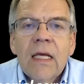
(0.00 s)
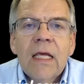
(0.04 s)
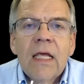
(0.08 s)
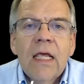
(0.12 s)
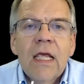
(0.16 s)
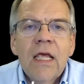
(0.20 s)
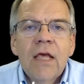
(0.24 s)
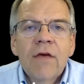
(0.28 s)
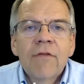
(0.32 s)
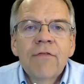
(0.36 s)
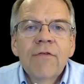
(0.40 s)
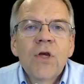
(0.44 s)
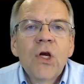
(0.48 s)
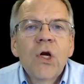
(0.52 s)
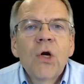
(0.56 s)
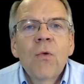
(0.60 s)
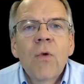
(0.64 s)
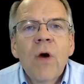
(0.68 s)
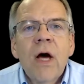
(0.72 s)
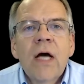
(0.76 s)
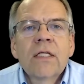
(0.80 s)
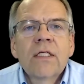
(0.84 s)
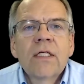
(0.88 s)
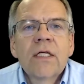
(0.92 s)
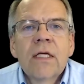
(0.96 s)
If you're
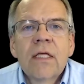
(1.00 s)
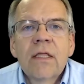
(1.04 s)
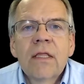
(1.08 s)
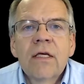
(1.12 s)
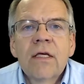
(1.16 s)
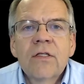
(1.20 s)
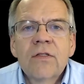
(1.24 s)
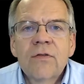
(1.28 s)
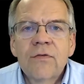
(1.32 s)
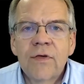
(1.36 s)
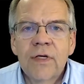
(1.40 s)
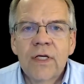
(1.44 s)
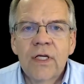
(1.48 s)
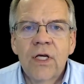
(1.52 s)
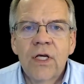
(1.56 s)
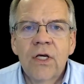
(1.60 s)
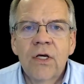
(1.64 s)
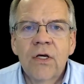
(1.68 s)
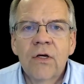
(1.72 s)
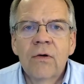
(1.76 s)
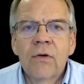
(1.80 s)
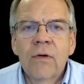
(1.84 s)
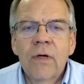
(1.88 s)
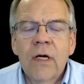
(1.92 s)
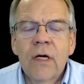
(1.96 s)
watching this
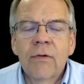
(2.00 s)
video,